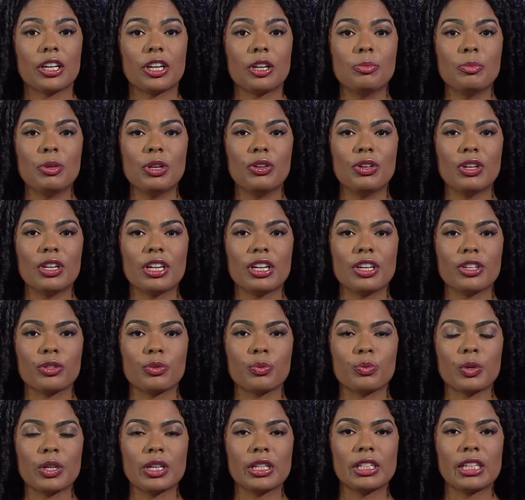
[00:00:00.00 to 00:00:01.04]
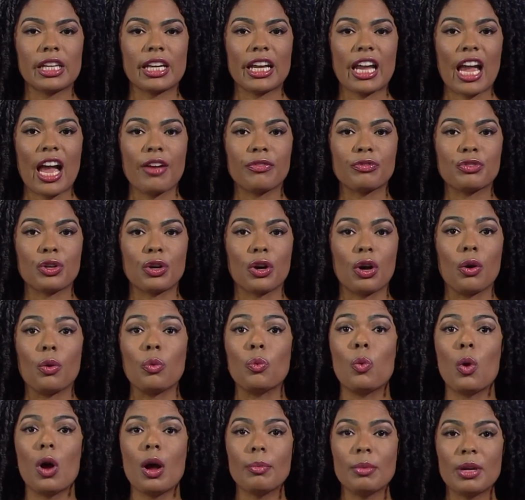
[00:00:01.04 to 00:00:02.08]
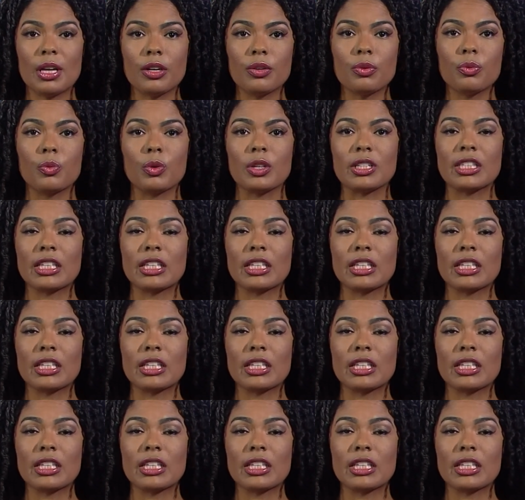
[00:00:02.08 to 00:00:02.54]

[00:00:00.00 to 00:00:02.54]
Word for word: a community is reeling after a woman